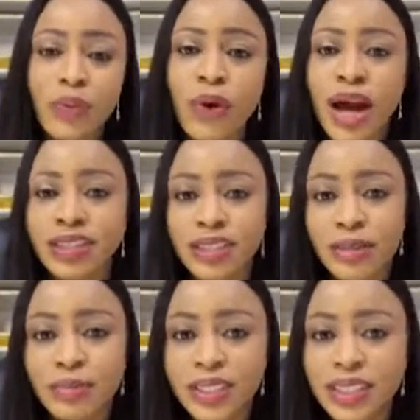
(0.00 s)
things that
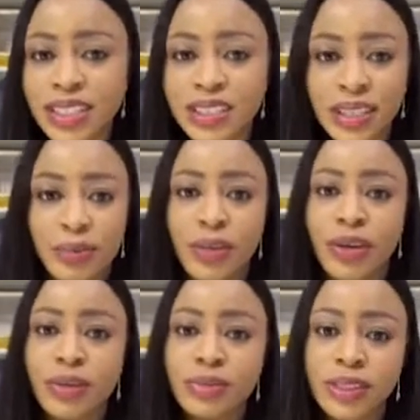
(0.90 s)
won't add to your business,
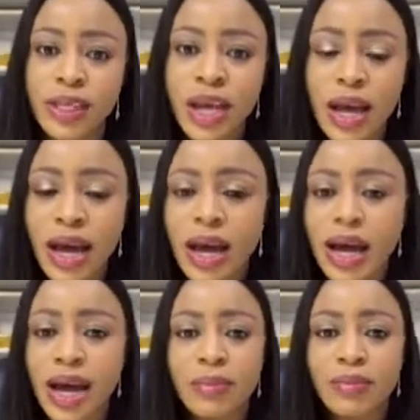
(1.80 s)
it becomes
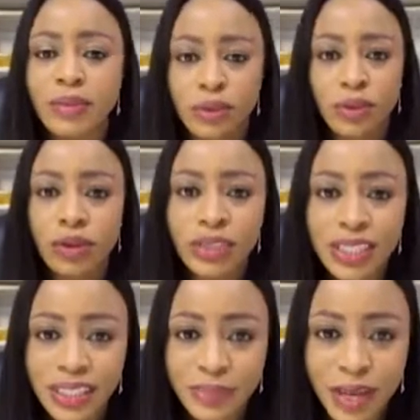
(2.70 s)

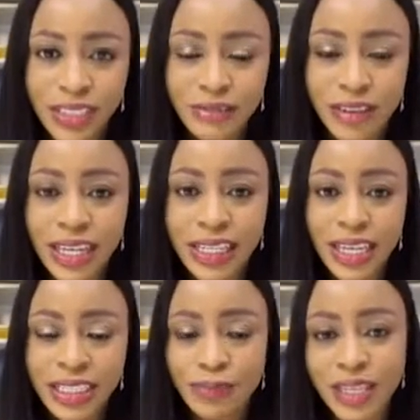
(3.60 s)
not expensive or